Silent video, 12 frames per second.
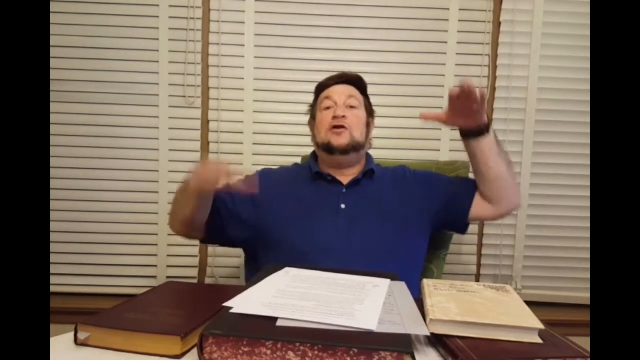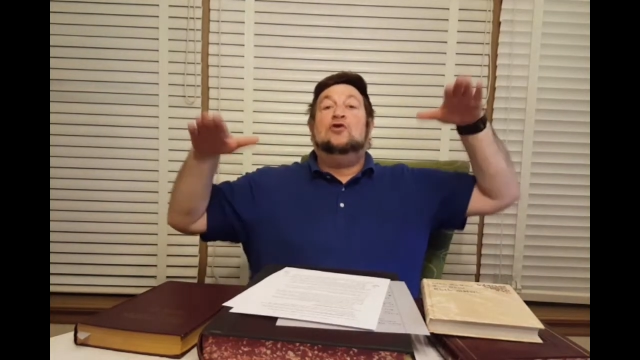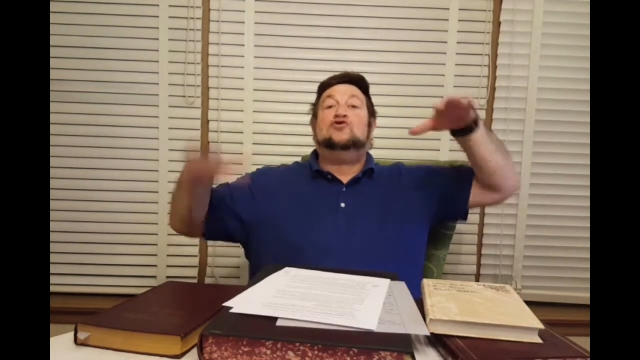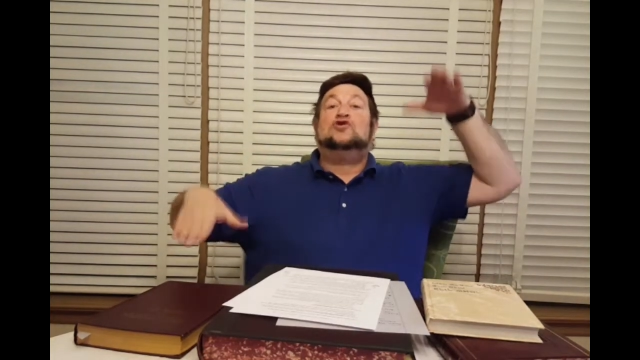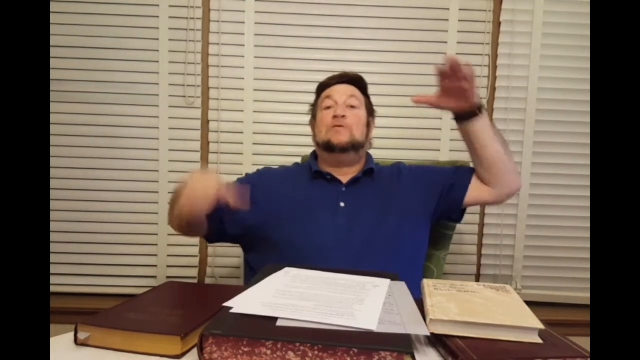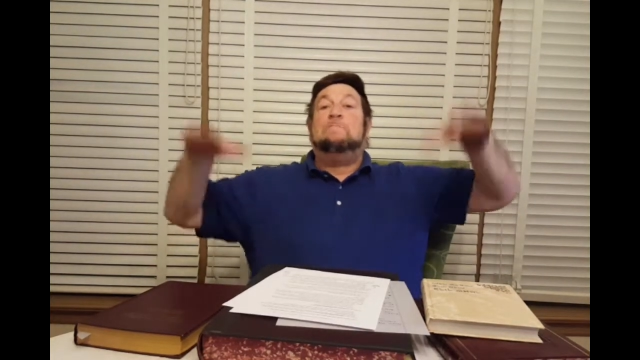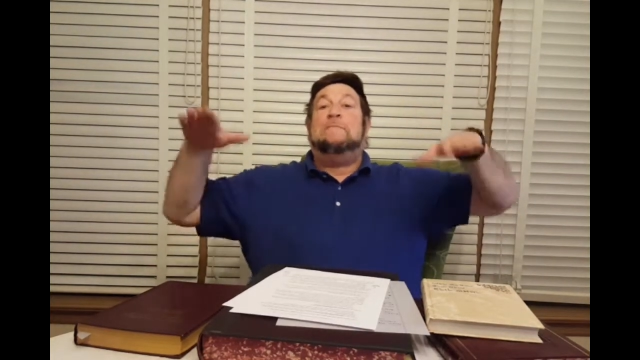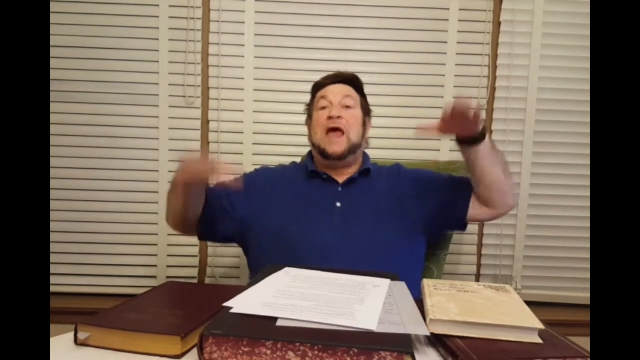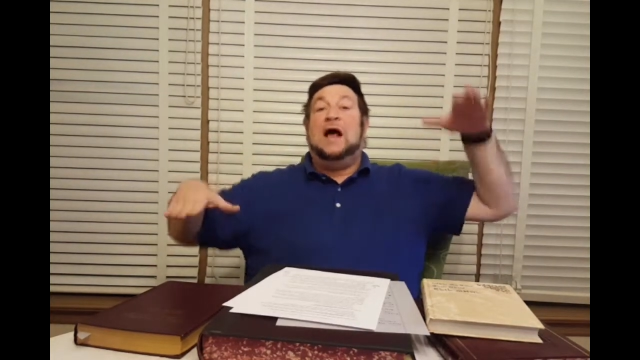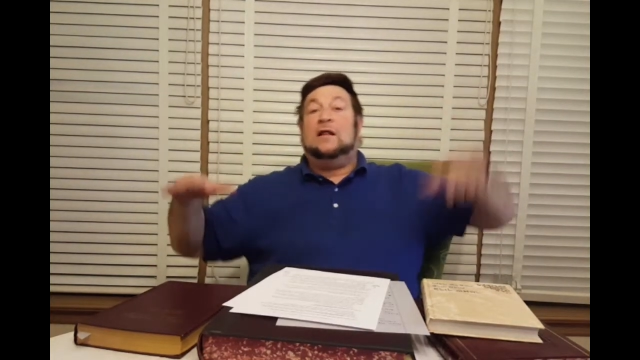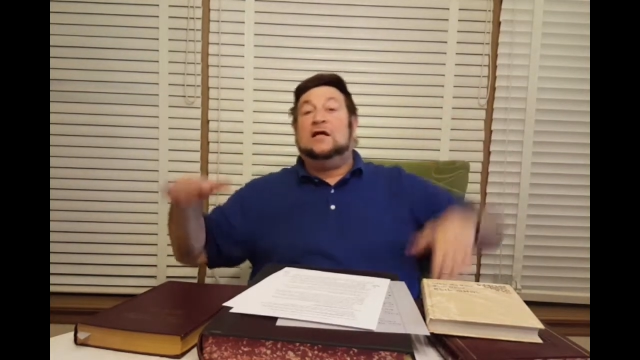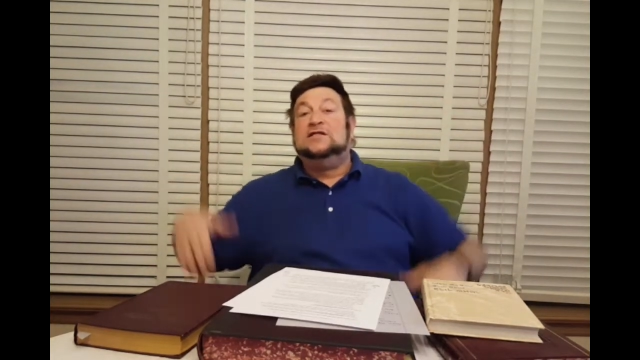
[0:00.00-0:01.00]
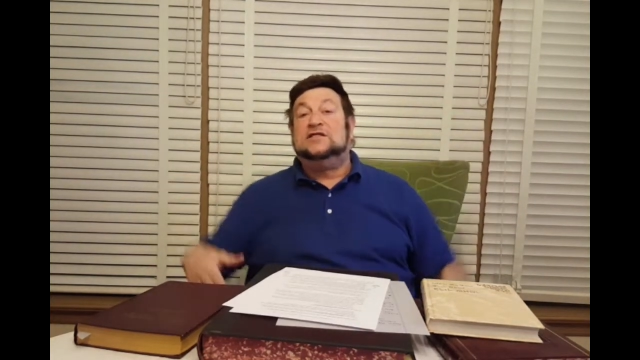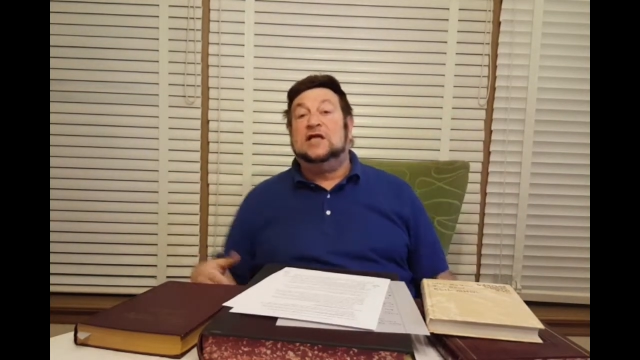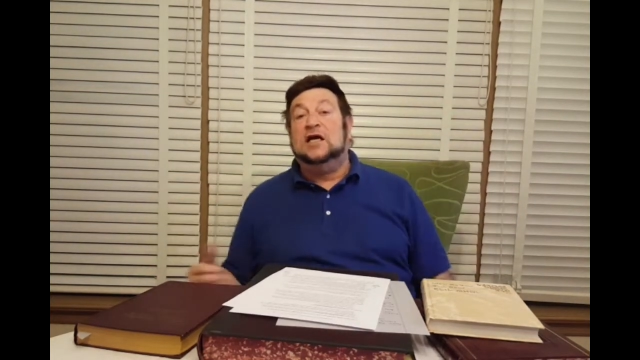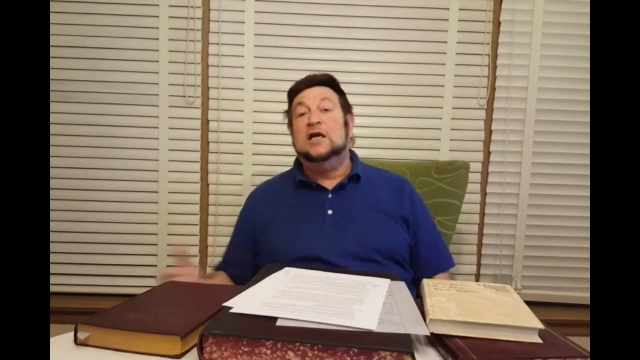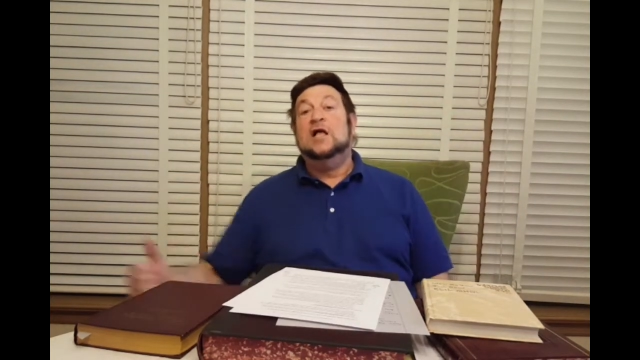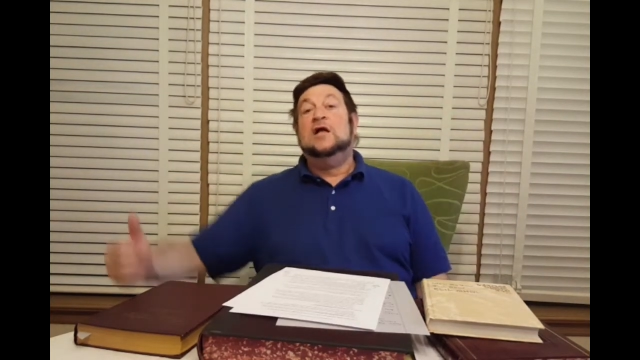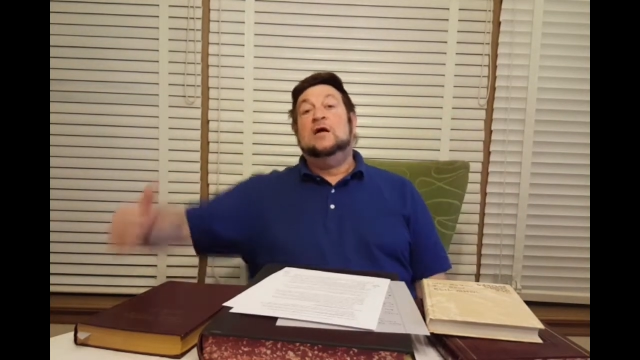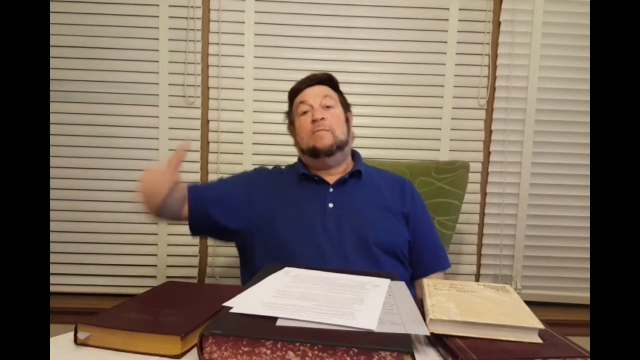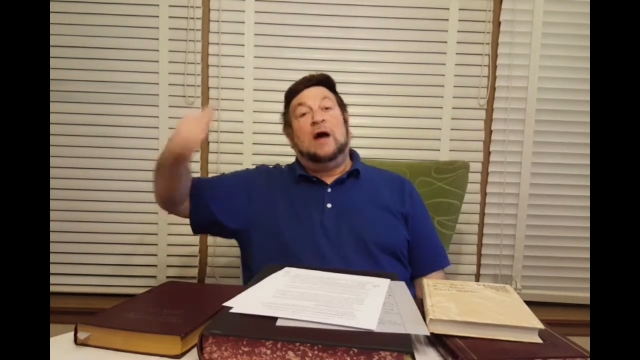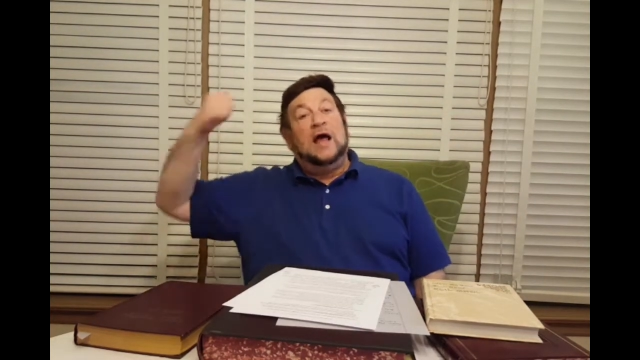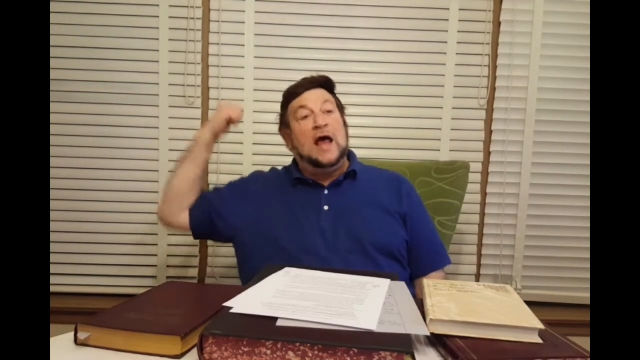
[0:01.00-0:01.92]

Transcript: you should balance it by